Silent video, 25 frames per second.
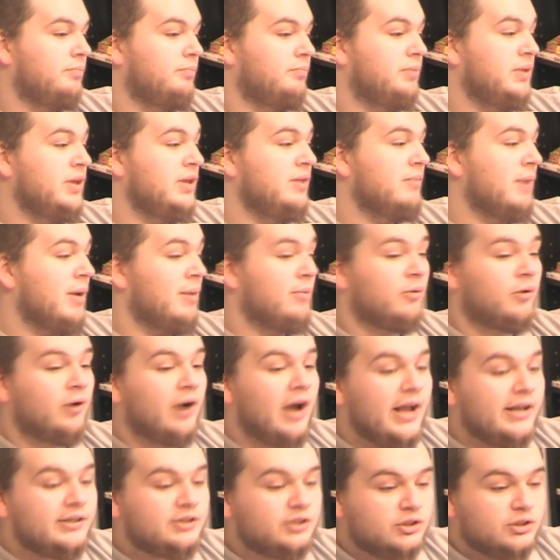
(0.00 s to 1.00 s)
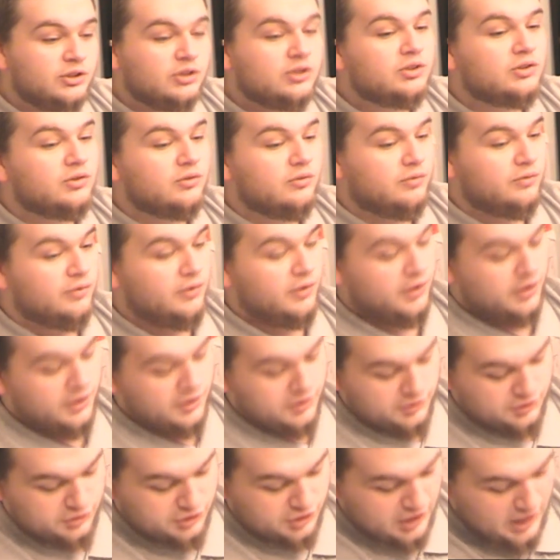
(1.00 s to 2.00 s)
be memorizers for their
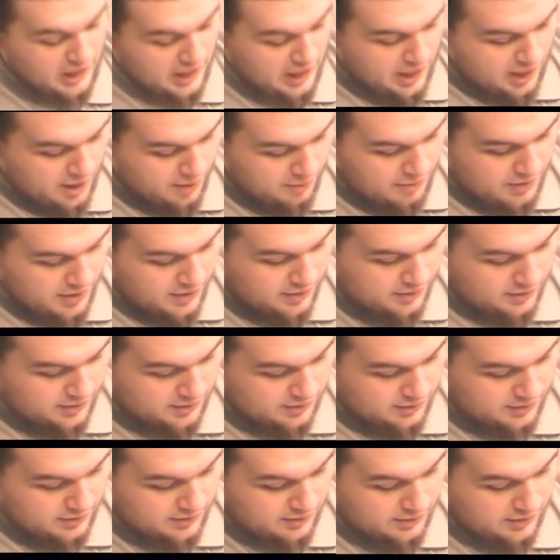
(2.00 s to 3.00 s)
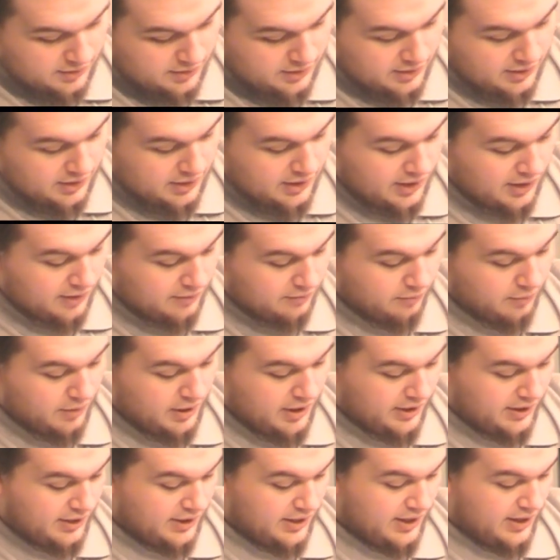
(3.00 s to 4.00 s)
job and
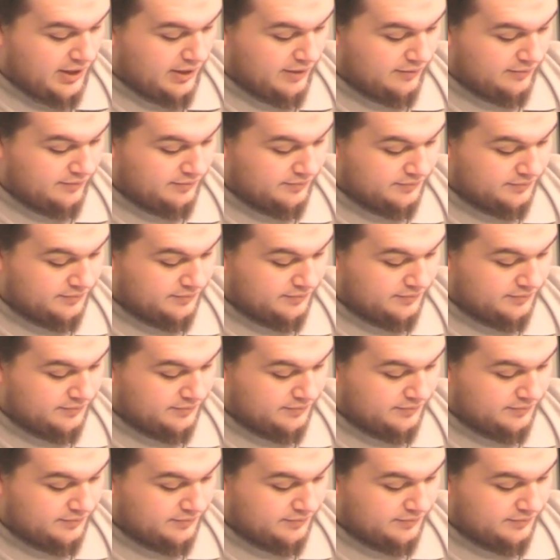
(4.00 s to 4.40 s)
whatnot.